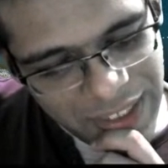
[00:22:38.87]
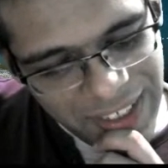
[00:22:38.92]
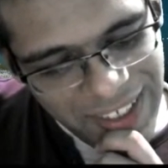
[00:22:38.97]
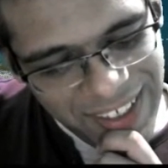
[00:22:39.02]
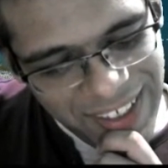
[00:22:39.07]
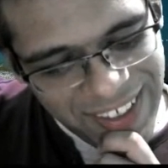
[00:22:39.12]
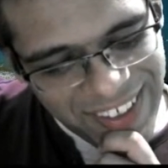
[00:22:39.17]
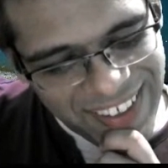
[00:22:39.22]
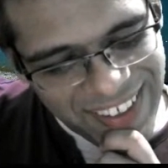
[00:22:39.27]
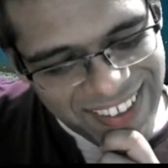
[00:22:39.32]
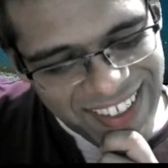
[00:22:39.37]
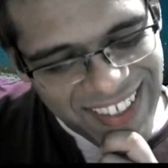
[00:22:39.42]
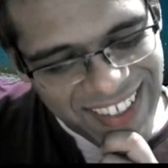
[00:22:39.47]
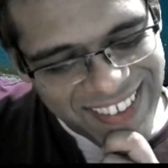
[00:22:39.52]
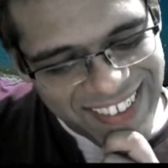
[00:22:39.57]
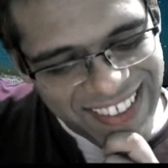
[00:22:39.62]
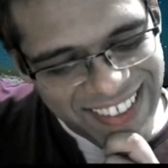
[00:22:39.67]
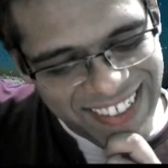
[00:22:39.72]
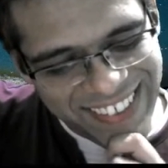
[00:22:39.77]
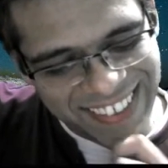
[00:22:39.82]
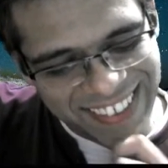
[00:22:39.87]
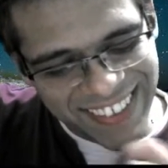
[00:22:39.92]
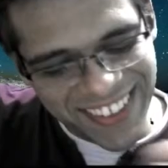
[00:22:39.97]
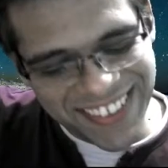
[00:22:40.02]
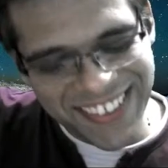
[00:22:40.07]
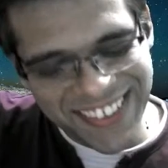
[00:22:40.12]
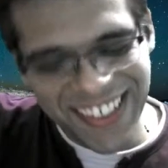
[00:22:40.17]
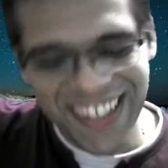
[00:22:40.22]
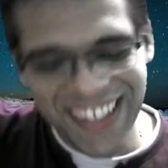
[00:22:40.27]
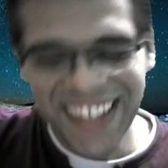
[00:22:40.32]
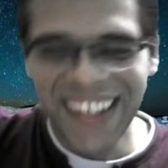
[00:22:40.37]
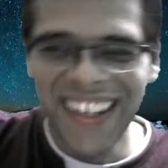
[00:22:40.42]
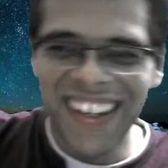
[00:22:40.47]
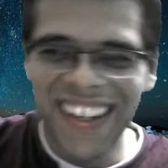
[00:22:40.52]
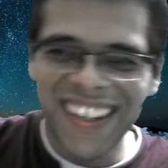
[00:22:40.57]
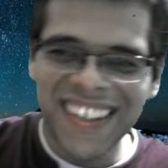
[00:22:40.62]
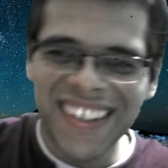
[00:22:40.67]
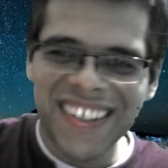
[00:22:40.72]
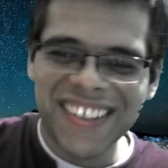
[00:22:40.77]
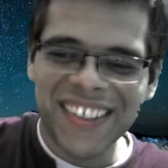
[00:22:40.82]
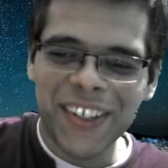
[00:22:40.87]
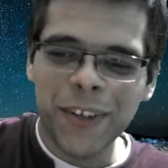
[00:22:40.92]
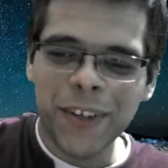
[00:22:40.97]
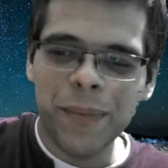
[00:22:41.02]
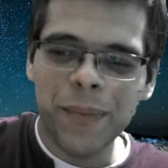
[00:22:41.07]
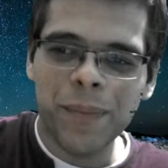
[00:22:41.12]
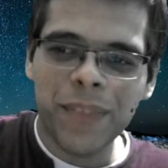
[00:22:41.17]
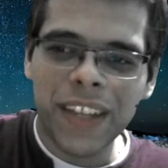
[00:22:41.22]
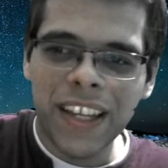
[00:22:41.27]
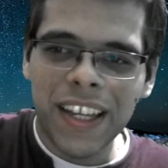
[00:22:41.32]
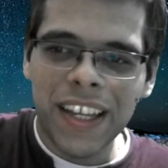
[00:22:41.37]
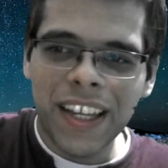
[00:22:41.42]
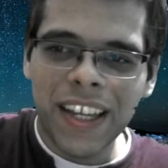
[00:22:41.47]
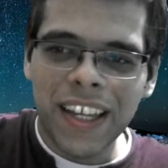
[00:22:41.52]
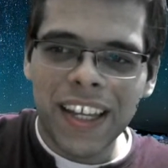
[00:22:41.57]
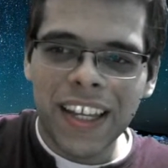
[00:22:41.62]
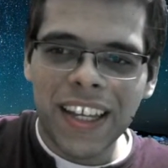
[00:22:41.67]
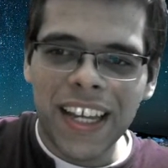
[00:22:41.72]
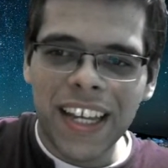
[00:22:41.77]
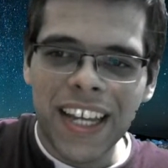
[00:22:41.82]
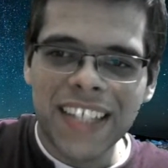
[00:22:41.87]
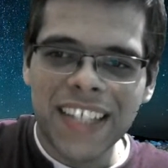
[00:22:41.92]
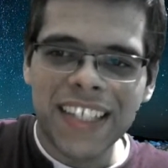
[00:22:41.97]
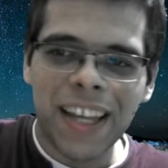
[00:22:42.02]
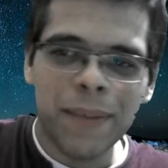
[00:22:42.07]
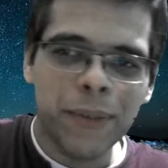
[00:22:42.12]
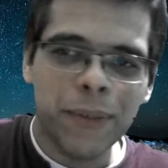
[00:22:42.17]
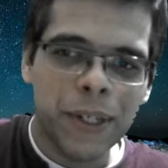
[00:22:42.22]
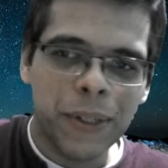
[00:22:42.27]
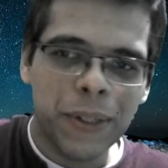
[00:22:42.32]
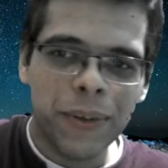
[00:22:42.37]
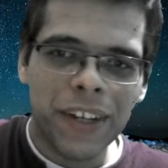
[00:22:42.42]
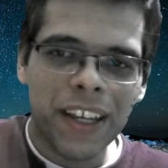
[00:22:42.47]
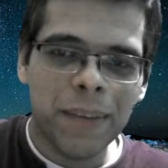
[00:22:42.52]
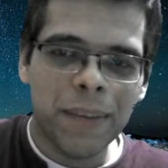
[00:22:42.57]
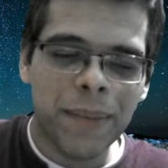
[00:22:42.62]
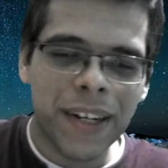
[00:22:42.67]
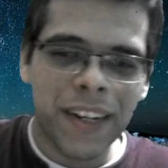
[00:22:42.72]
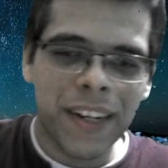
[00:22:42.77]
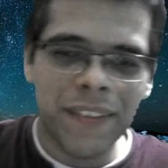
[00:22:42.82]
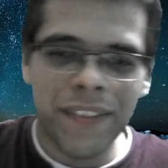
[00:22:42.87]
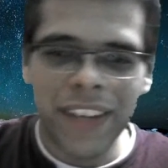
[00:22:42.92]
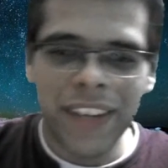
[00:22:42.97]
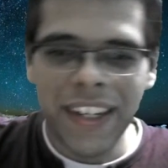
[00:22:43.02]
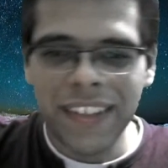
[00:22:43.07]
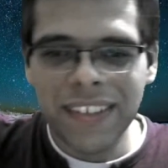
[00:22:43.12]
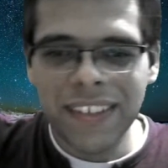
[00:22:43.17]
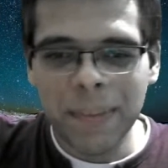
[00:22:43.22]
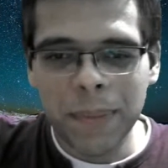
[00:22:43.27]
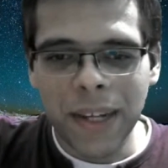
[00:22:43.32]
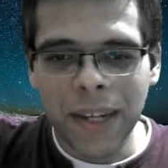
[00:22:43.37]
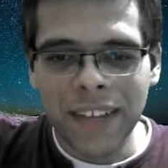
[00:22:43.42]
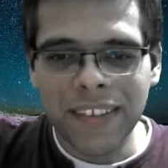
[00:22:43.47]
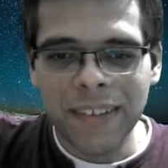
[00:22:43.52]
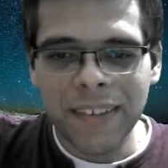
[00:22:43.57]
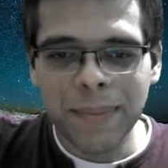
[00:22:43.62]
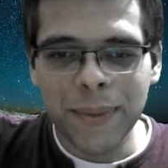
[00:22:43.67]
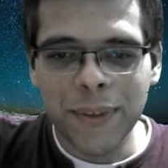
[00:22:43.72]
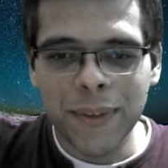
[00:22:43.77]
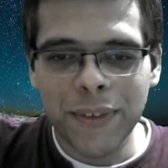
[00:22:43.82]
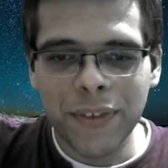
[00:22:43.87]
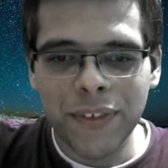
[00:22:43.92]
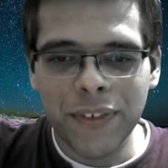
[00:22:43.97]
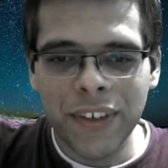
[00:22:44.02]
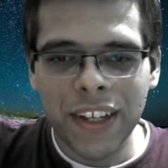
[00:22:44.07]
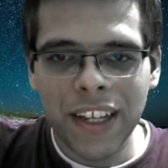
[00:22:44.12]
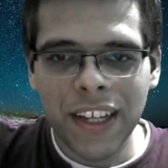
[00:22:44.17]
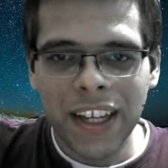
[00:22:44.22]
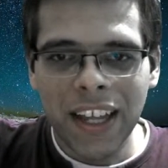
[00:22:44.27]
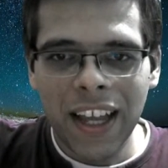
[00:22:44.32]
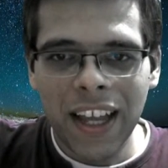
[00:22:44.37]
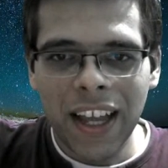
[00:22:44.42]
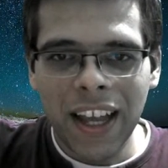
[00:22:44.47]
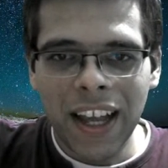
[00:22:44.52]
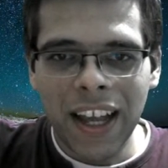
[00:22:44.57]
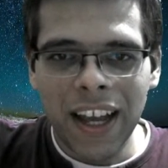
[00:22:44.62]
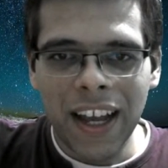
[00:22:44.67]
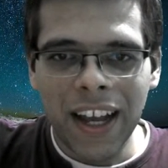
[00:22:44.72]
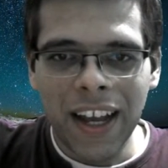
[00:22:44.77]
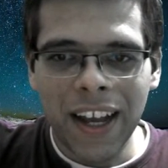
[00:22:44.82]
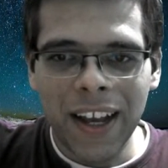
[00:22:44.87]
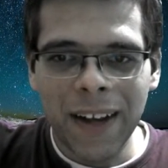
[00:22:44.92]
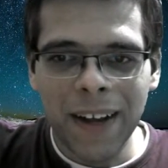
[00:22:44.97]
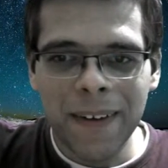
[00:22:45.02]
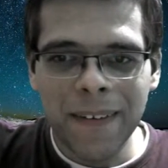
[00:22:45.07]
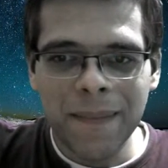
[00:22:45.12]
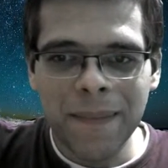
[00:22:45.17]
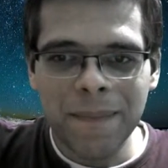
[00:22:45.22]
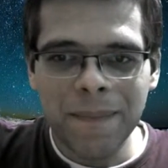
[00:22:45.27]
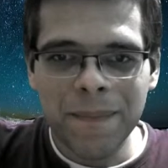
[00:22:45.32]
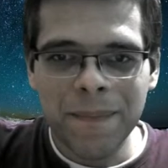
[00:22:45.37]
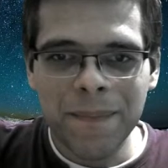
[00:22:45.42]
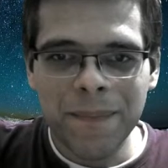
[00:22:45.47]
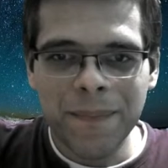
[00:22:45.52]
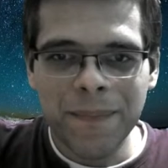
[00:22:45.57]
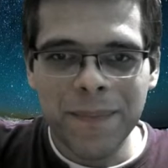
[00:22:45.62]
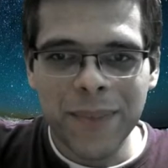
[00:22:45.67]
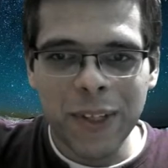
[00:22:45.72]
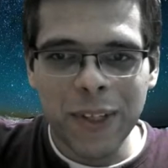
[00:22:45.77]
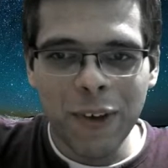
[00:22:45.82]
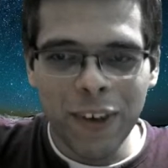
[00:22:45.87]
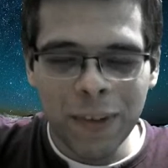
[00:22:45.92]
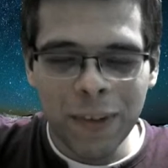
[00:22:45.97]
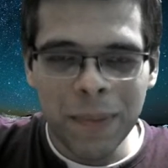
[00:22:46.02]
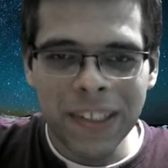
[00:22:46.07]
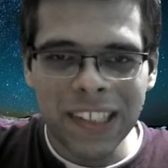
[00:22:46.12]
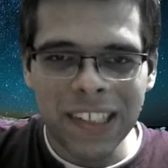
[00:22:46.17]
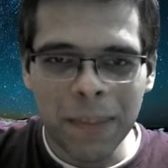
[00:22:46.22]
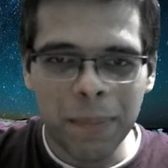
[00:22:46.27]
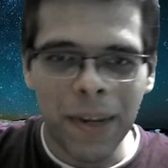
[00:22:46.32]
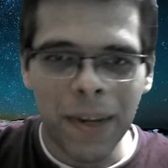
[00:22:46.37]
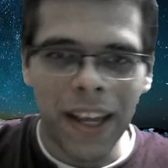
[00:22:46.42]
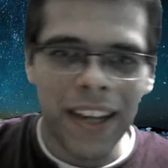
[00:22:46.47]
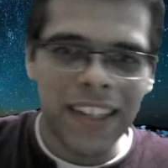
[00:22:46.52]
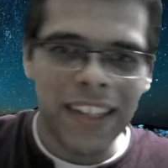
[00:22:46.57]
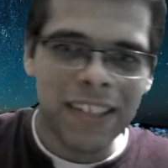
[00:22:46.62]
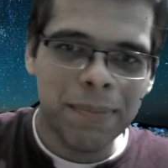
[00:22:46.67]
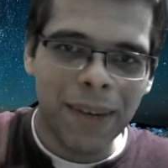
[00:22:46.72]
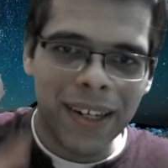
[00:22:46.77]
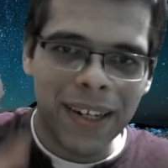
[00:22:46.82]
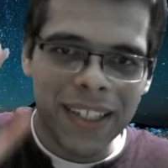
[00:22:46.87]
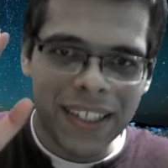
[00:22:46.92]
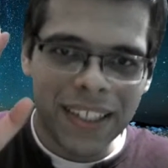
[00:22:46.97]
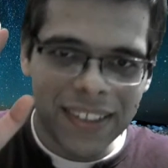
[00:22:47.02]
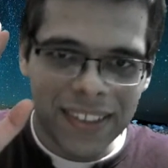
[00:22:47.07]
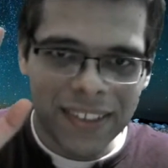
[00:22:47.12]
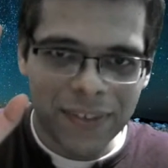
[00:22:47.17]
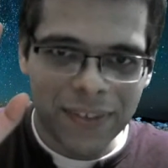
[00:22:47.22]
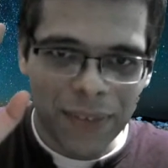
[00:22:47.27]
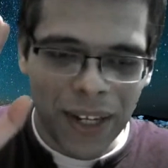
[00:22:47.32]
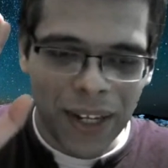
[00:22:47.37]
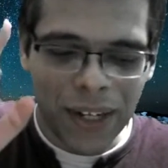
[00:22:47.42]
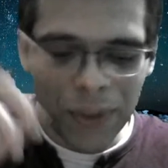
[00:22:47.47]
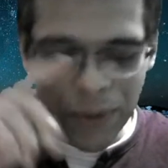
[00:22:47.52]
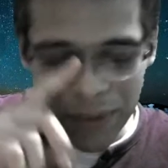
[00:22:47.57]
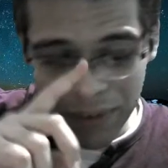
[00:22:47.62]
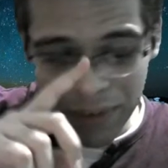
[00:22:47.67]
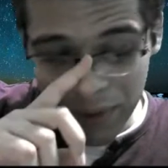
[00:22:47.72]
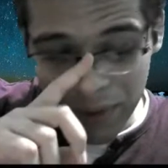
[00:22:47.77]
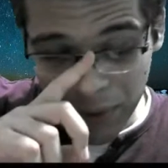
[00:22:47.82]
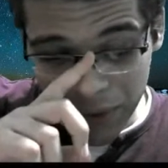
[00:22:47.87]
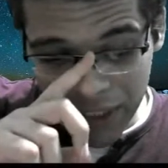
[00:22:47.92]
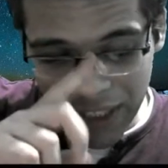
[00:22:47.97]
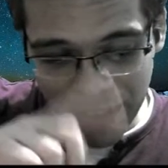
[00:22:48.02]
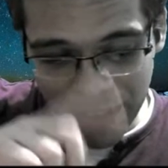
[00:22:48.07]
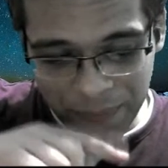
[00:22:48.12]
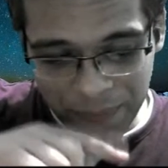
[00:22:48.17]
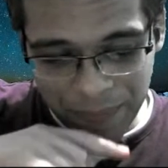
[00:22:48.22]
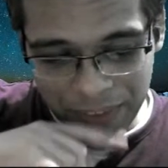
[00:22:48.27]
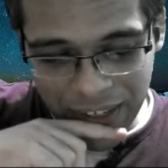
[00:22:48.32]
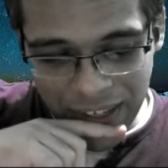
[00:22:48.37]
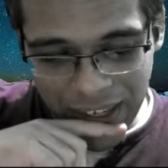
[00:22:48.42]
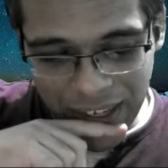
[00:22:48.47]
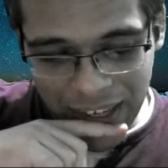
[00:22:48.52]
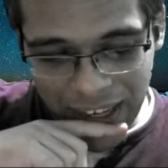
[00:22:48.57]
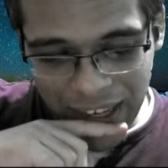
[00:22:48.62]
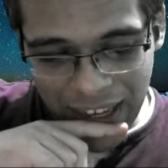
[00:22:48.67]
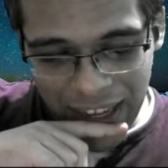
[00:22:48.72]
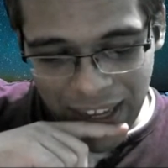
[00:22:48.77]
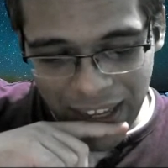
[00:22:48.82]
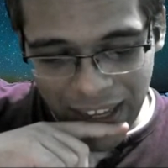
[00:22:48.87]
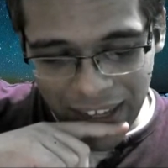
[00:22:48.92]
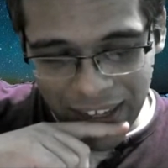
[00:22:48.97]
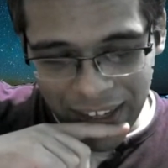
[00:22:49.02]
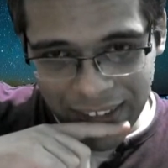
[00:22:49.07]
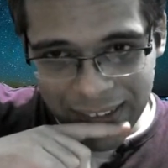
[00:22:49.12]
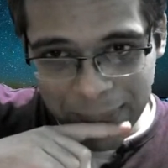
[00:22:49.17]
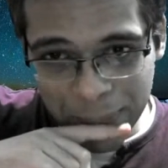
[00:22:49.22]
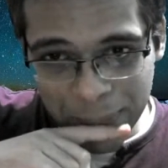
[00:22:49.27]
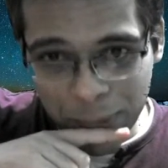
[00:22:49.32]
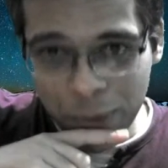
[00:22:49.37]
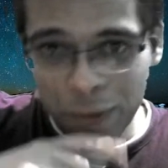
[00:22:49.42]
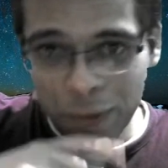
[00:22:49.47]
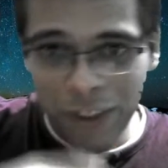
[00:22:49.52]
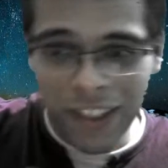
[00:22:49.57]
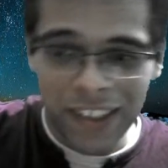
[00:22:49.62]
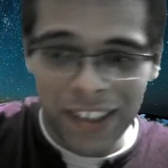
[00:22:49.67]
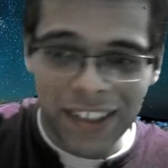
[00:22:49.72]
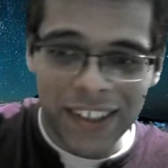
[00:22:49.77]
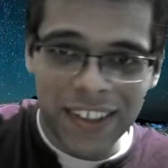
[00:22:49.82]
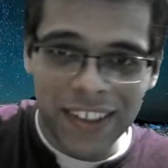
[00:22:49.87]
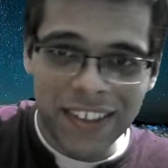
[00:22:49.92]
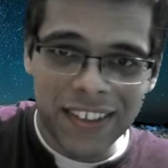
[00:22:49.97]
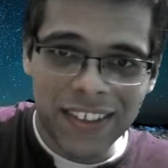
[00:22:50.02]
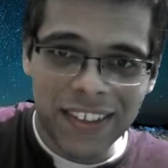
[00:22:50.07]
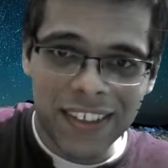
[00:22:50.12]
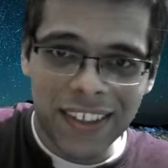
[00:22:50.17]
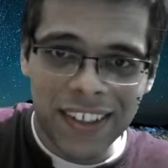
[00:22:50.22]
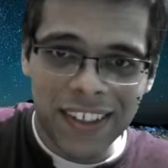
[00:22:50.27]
that's great, Shreyash. So, guys, I'm going to recommend a very surprising move. You will be surprised, but this is well-known theory. And the move here is